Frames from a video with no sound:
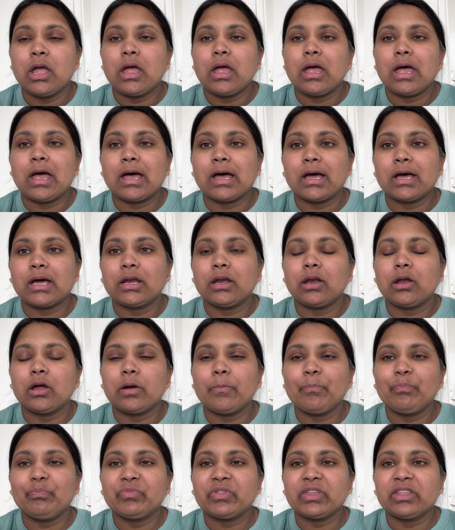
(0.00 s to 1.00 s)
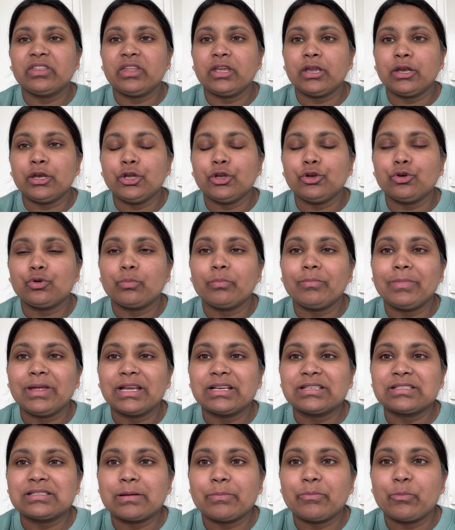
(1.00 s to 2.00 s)
and they need to make
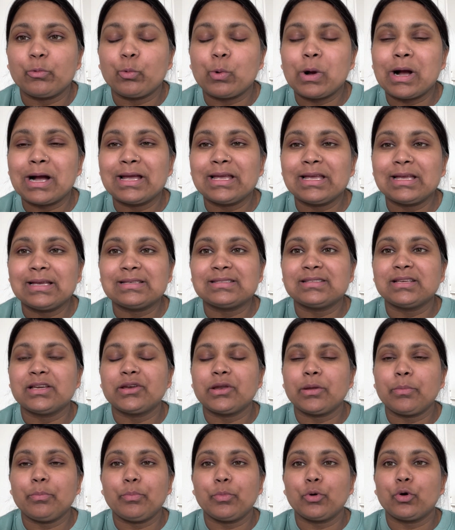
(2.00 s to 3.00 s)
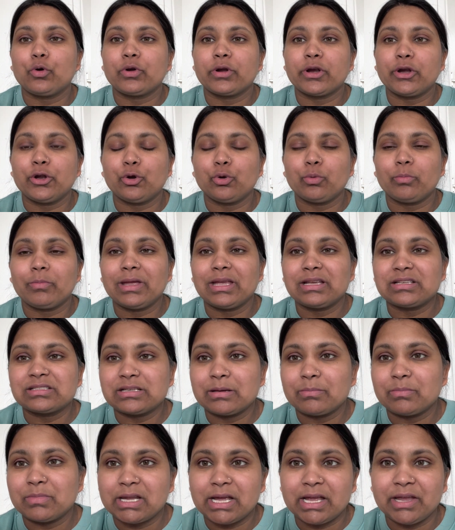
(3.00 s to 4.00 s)
some, why is it important to make
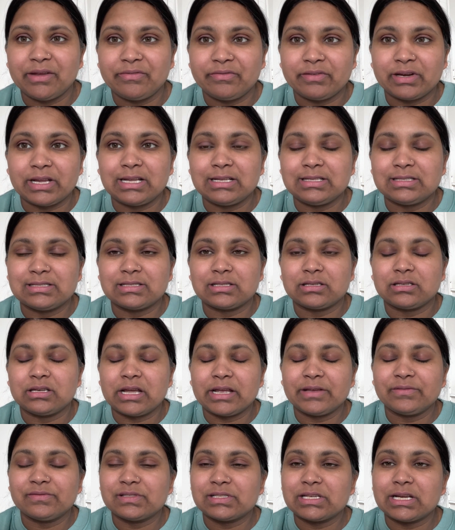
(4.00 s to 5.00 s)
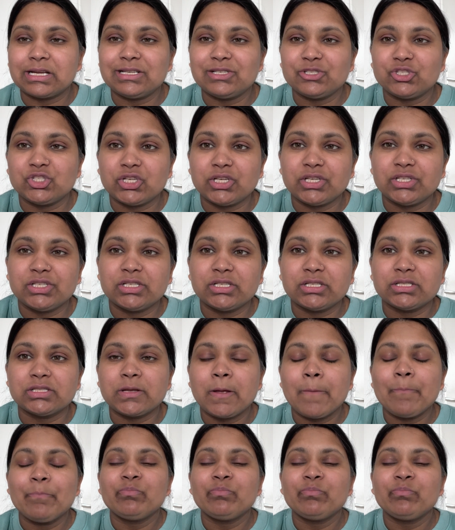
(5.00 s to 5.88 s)
some lifestyle changes,